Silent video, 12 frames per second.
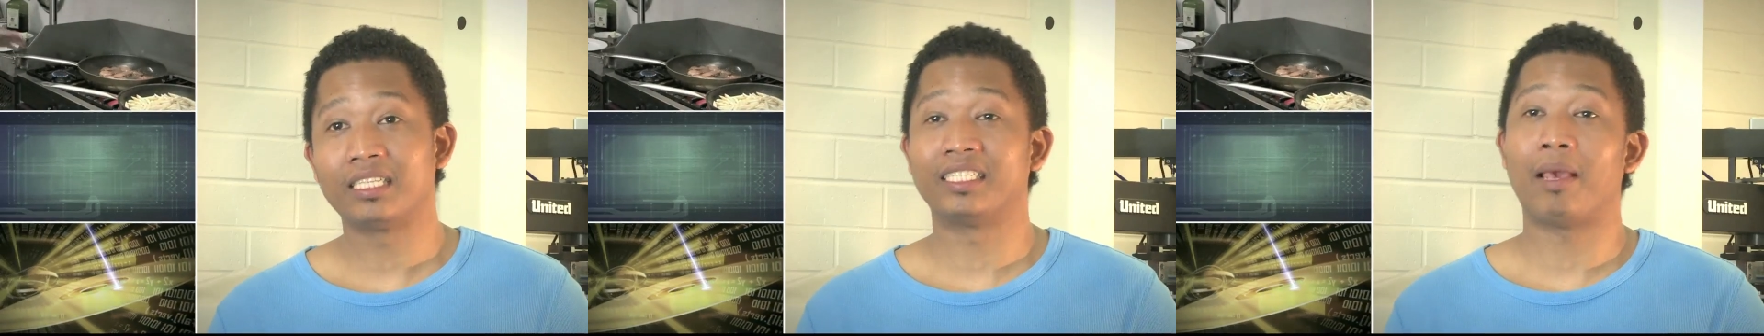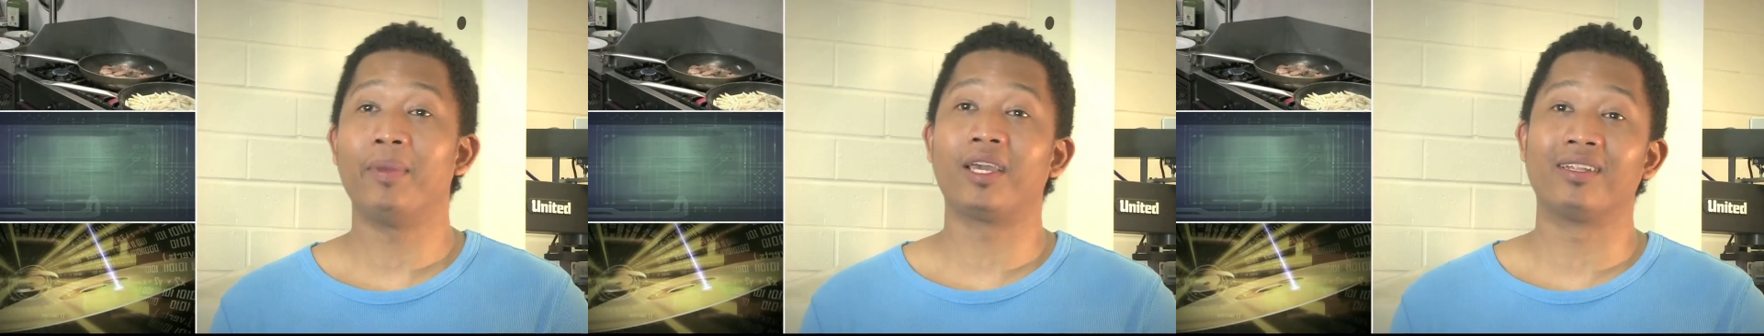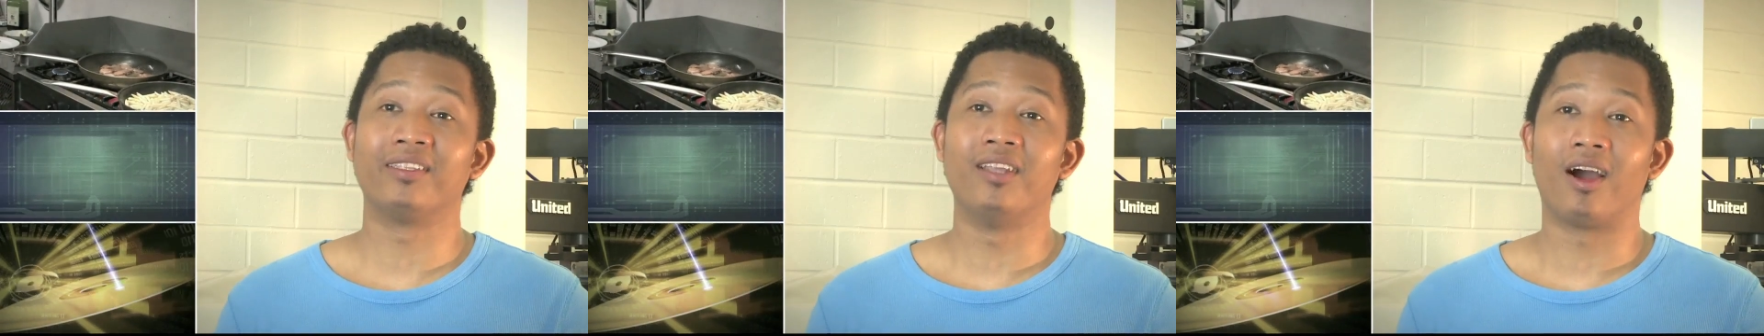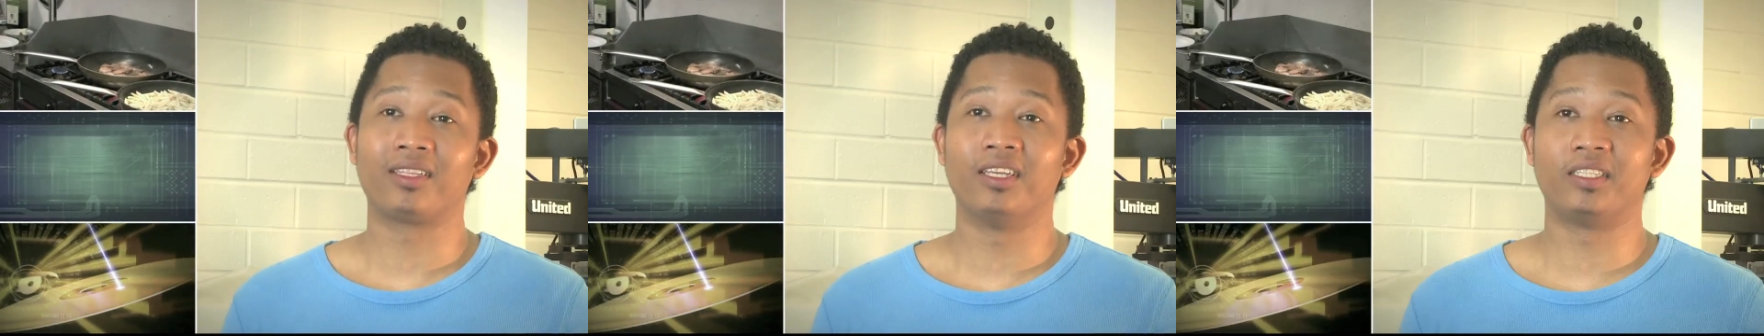the
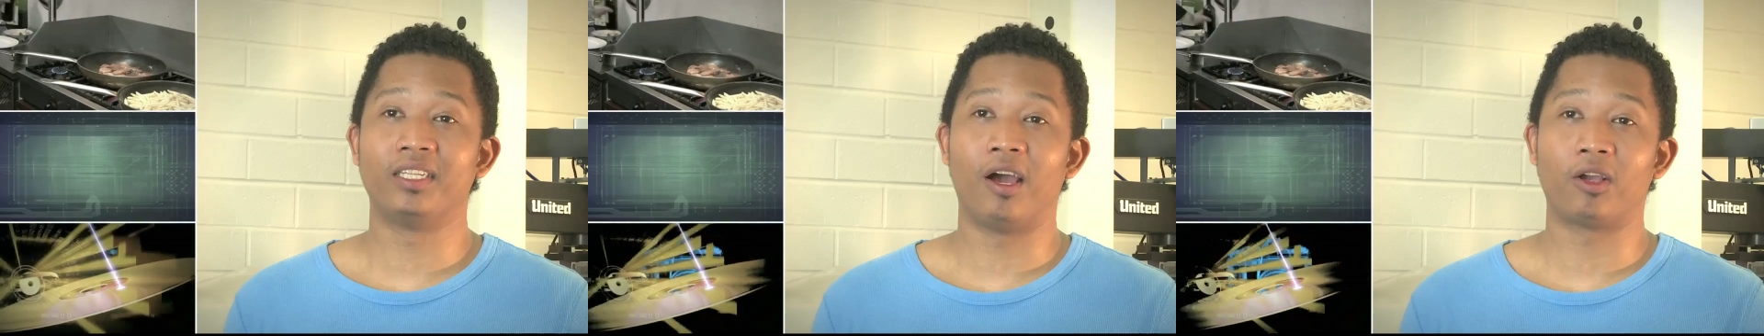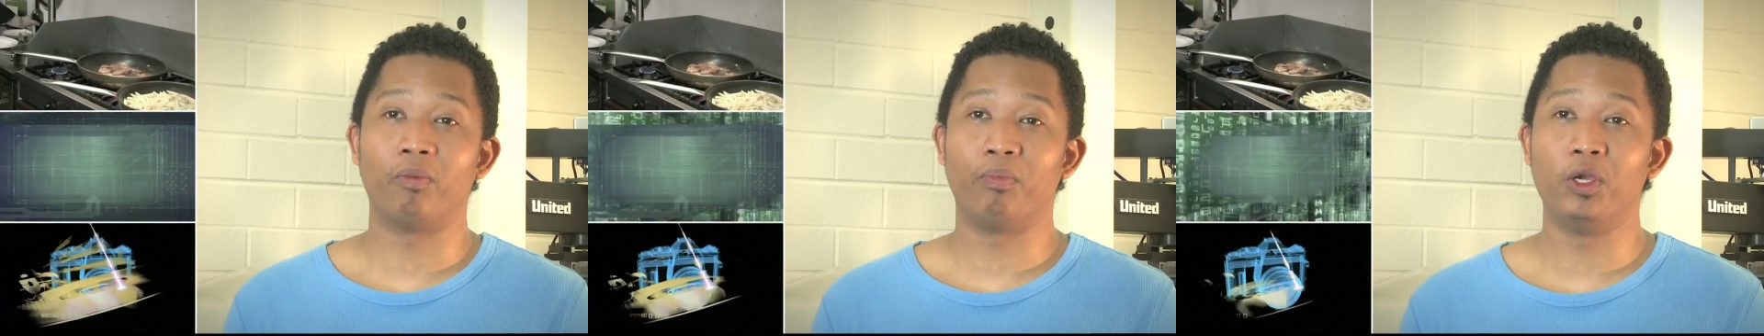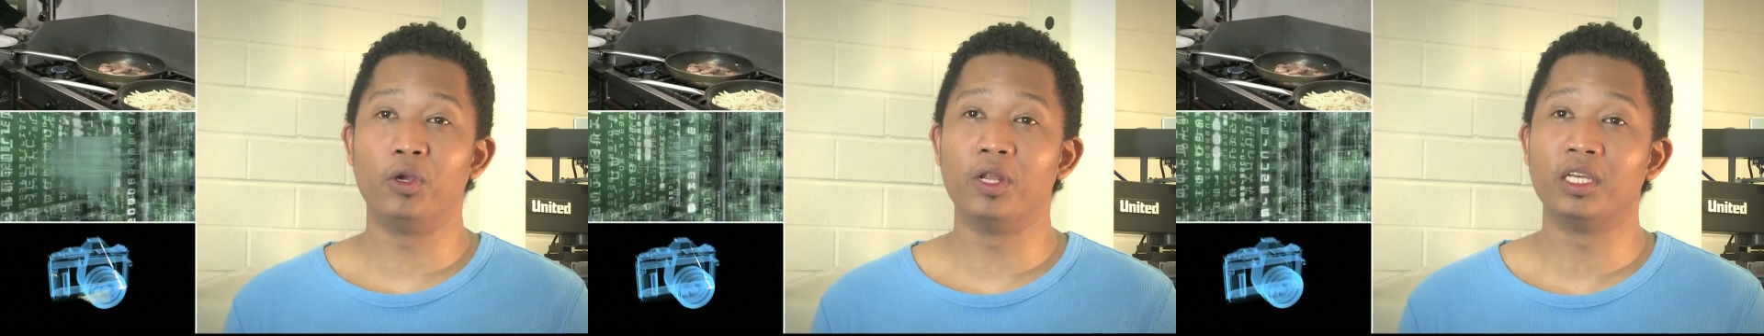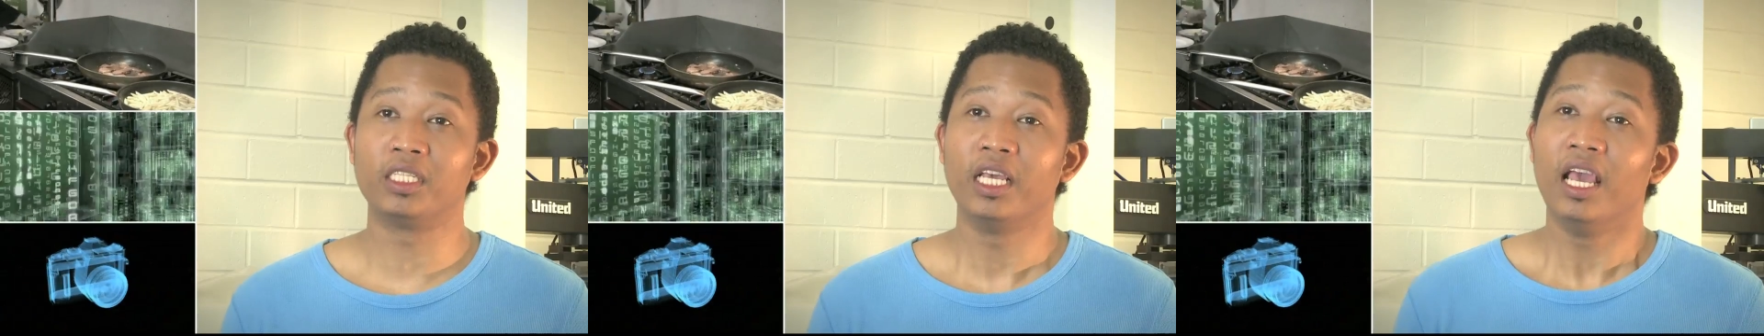semiconductors in our
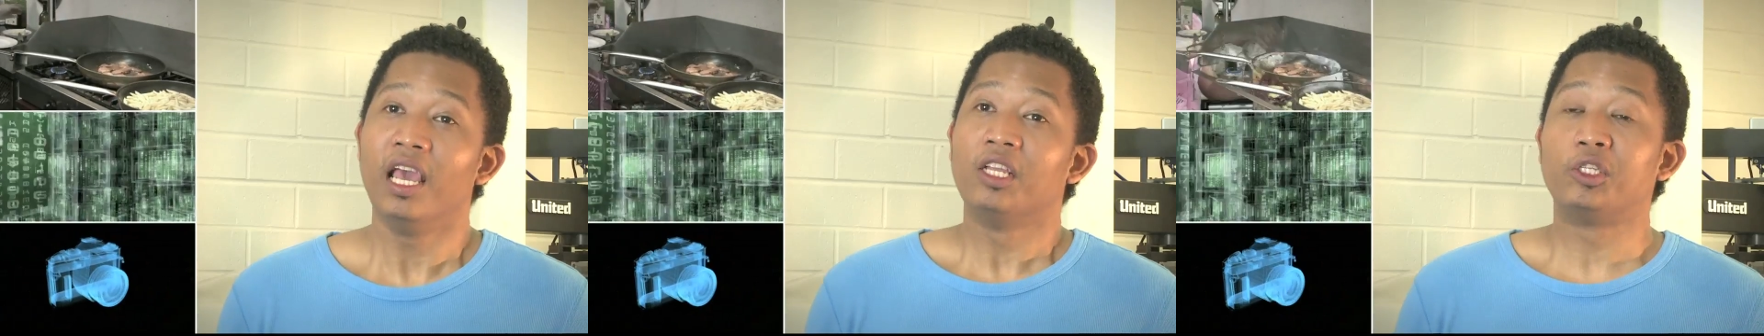computers,